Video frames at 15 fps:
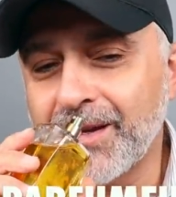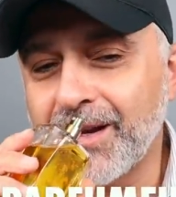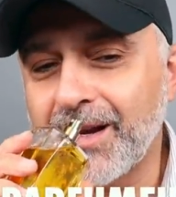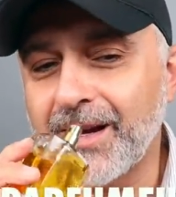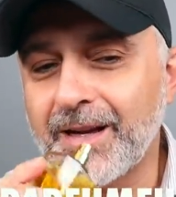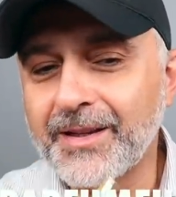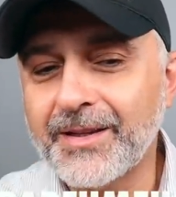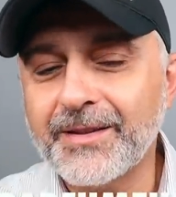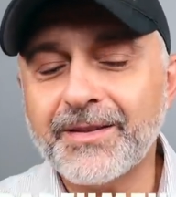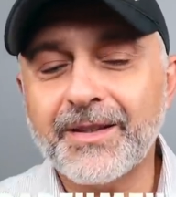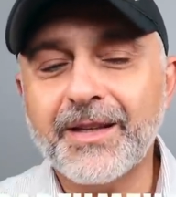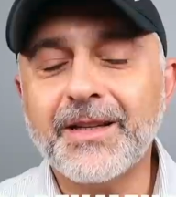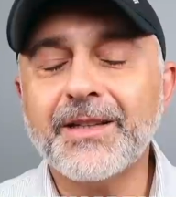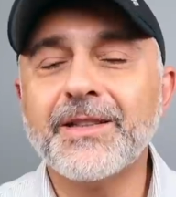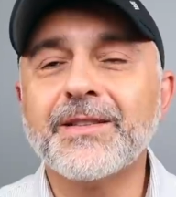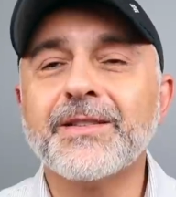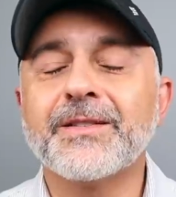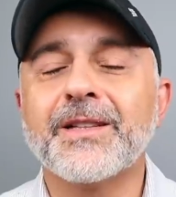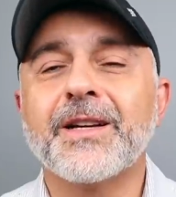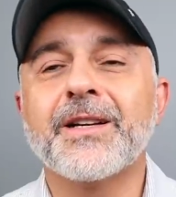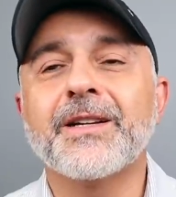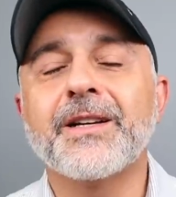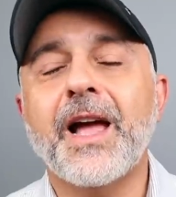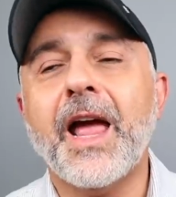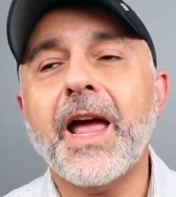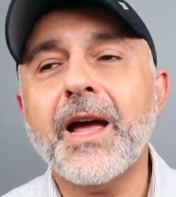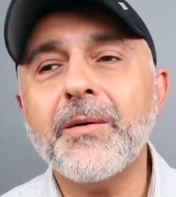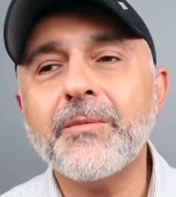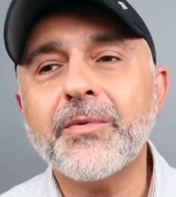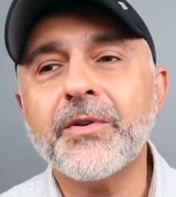Uh, this is uh,
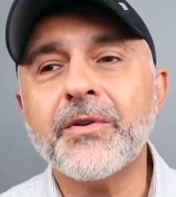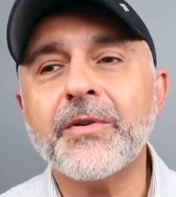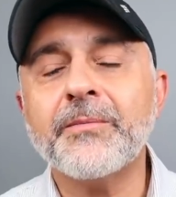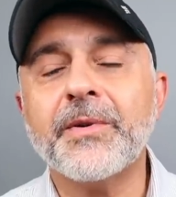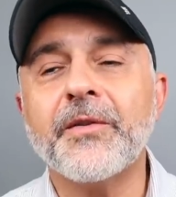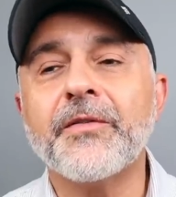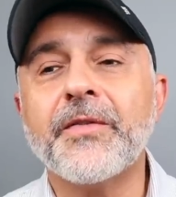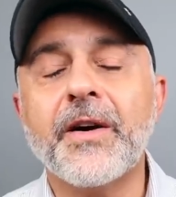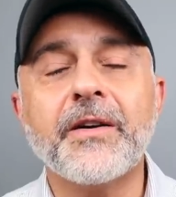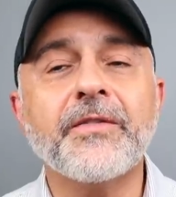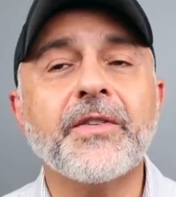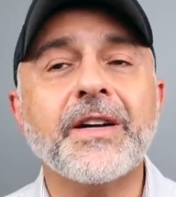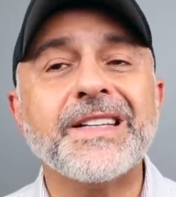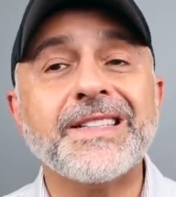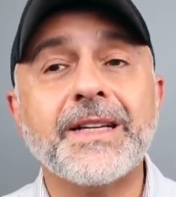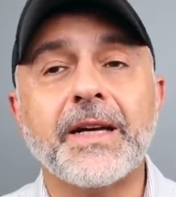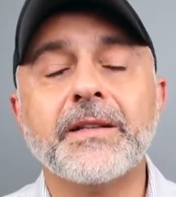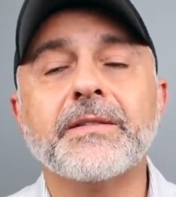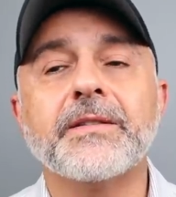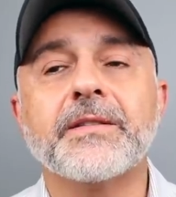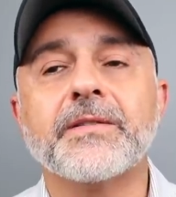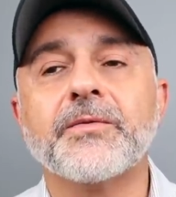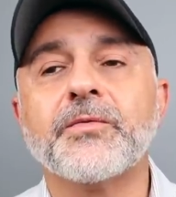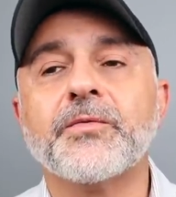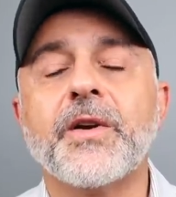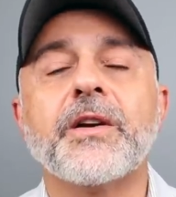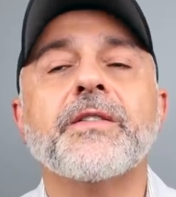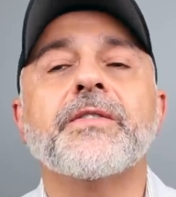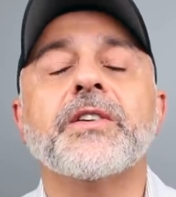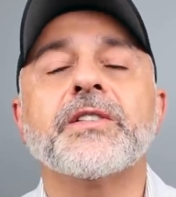amber, but very, very dense,
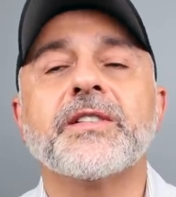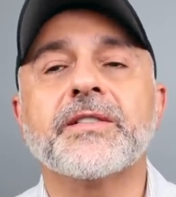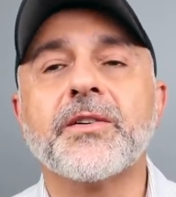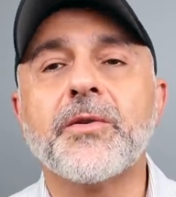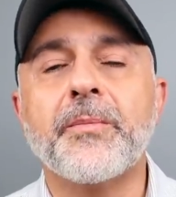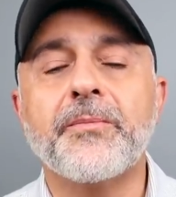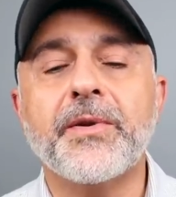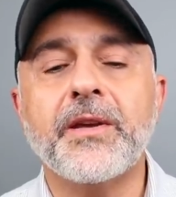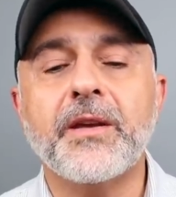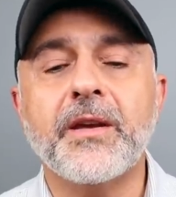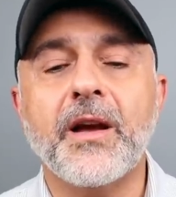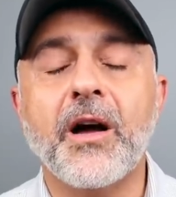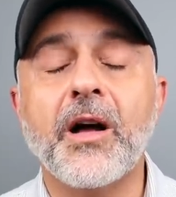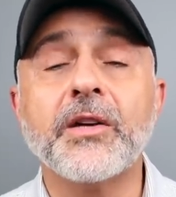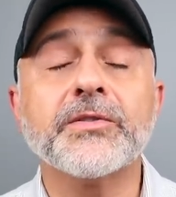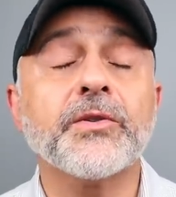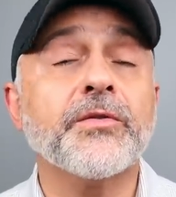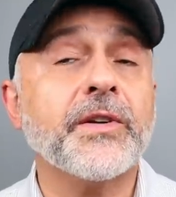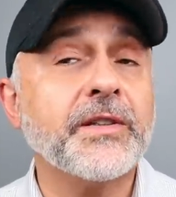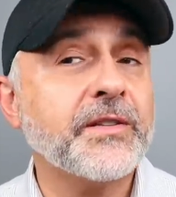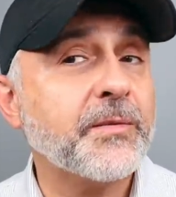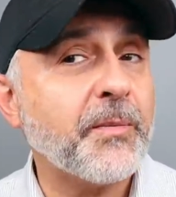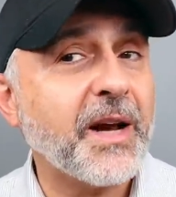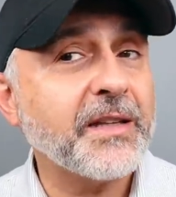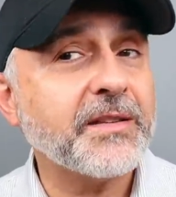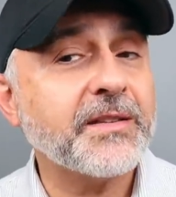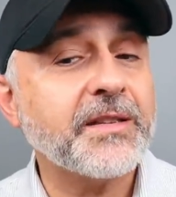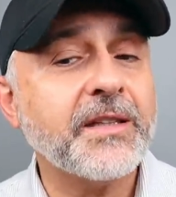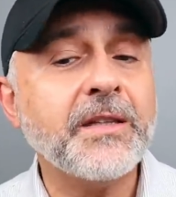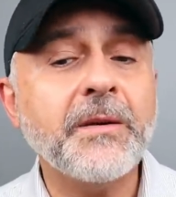very, very syrupy, also very
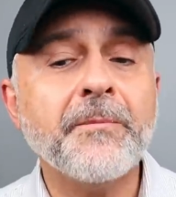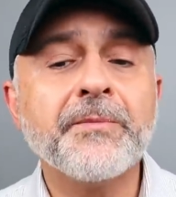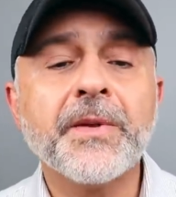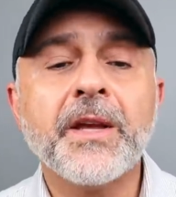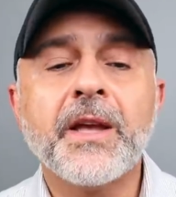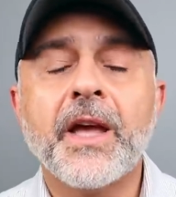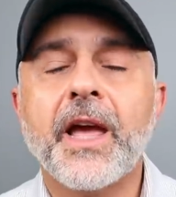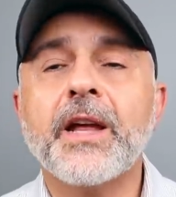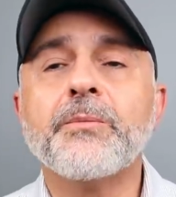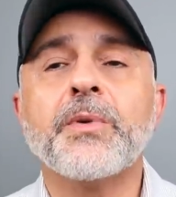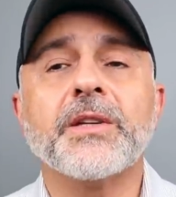spicy and